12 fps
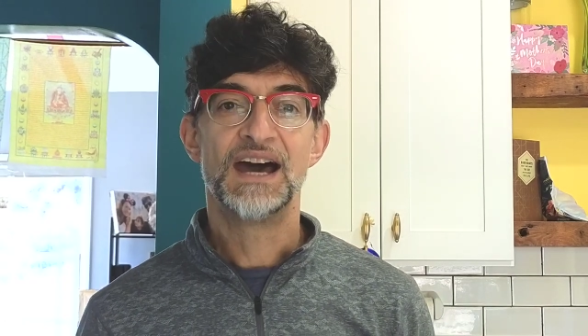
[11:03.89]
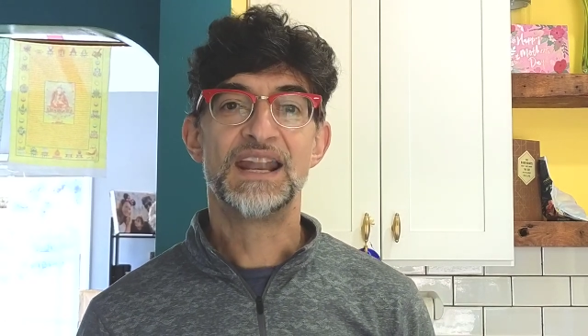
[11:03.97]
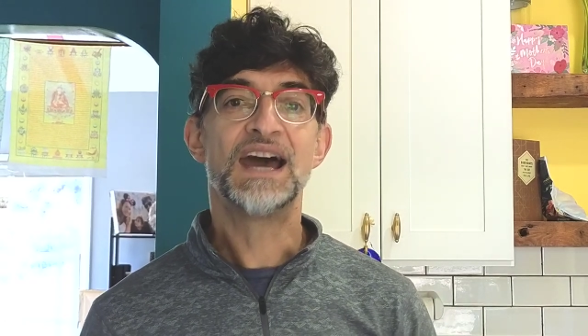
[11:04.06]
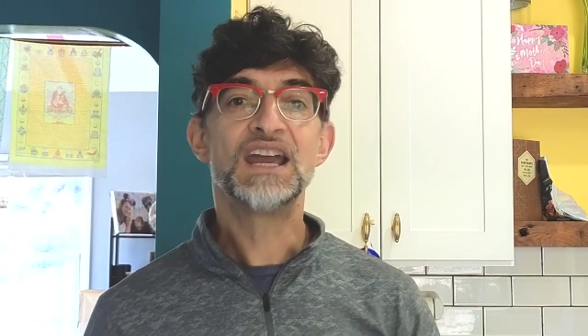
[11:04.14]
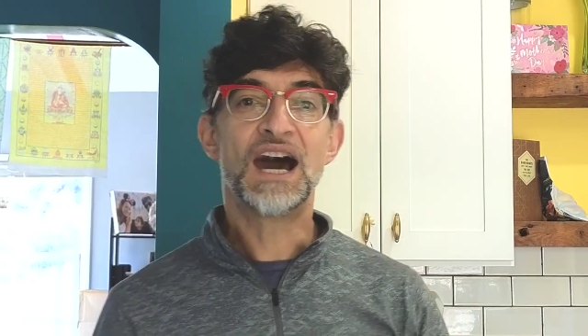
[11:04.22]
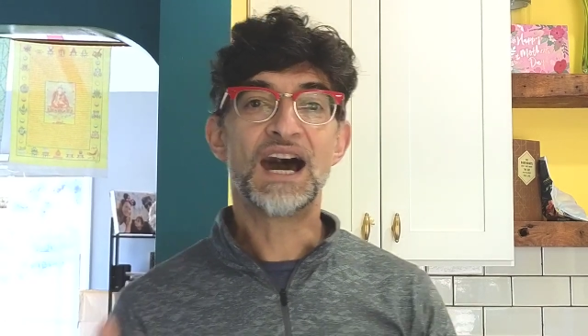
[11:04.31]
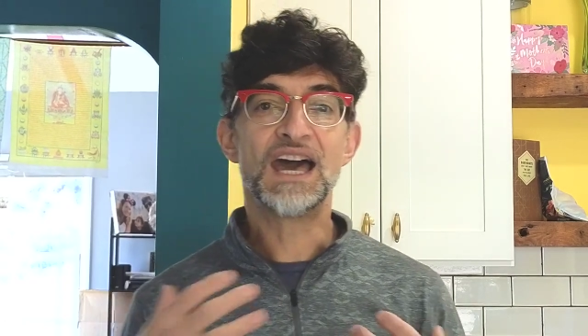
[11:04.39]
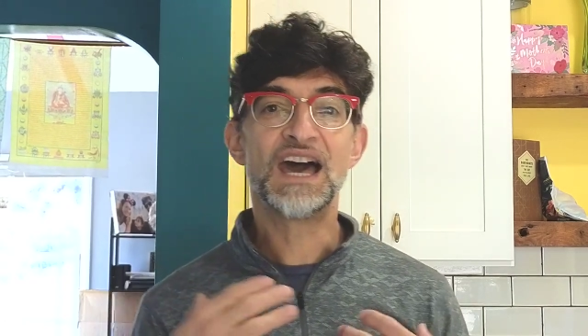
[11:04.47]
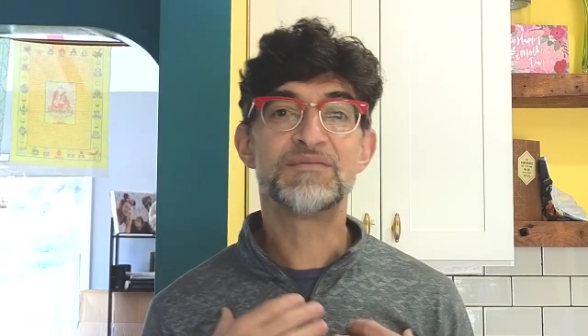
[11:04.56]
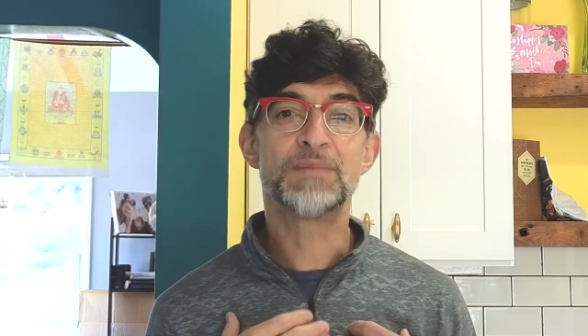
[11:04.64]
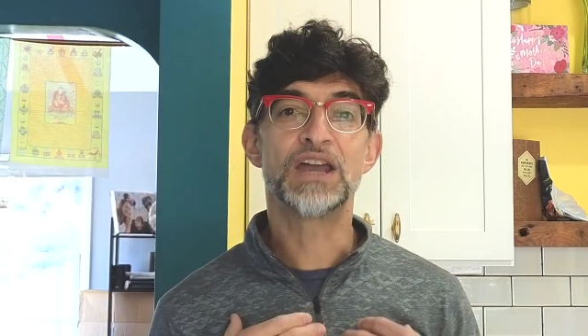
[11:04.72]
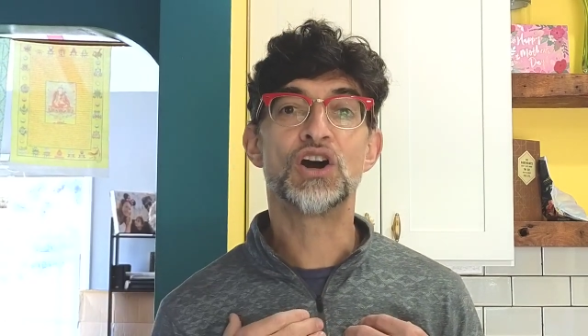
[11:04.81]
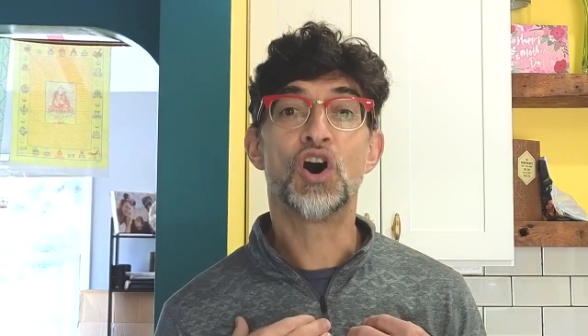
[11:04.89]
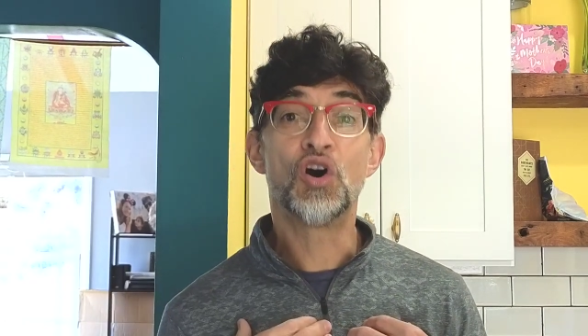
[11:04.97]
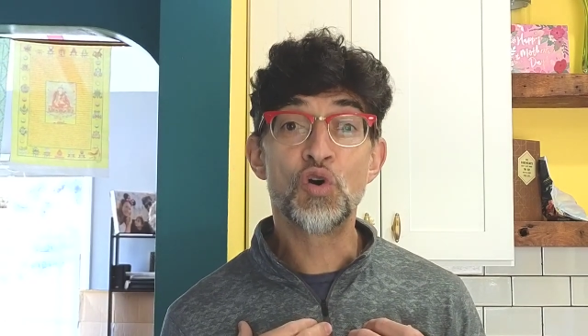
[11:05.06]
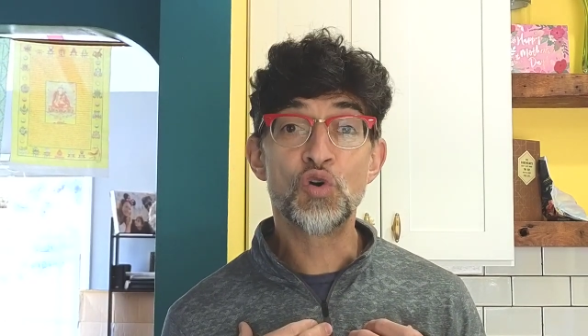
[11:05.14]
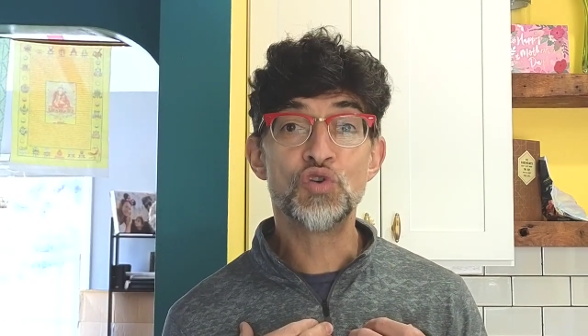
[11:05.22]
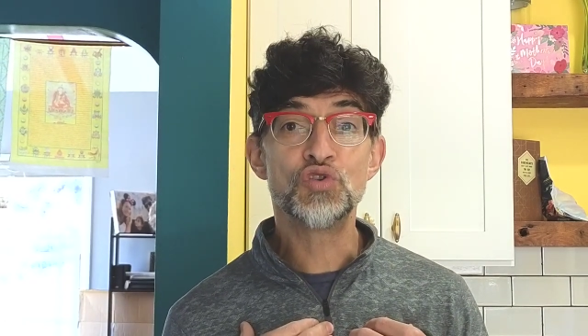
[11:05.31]
And I have my
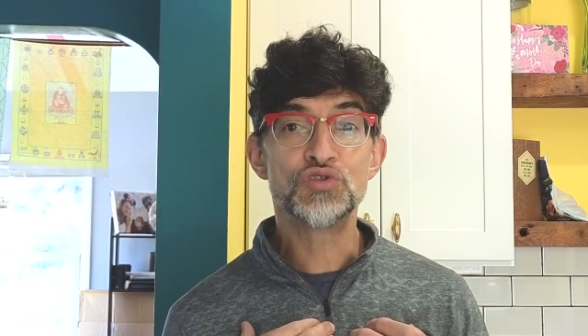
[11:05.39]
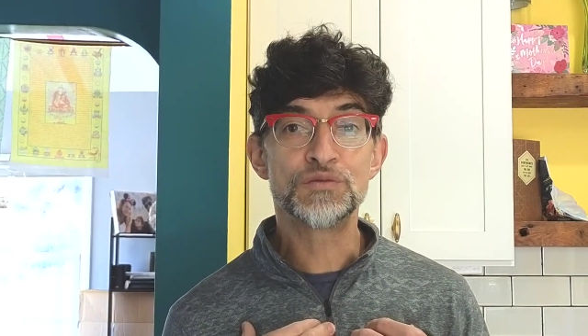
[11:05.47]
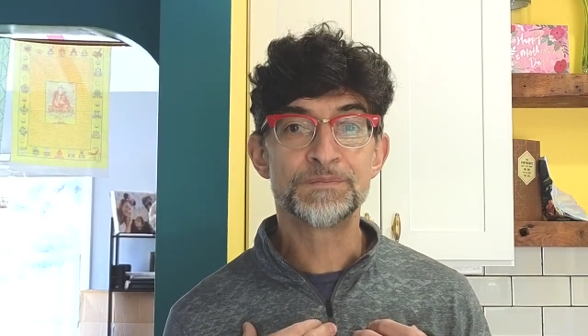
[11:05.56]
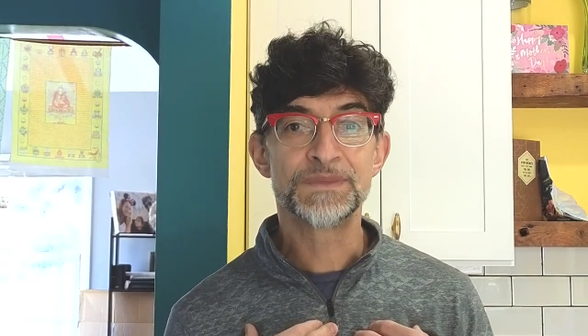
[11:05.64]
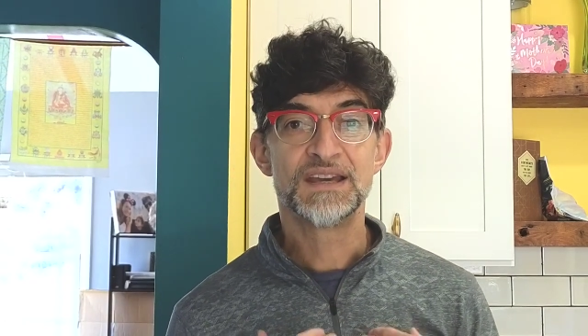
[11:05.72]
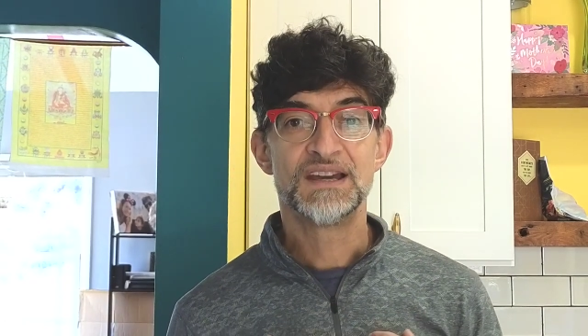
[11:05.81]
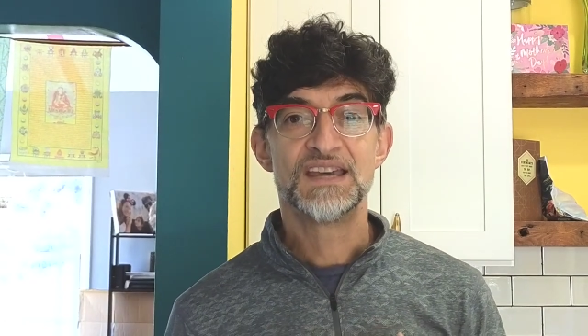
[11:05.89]
own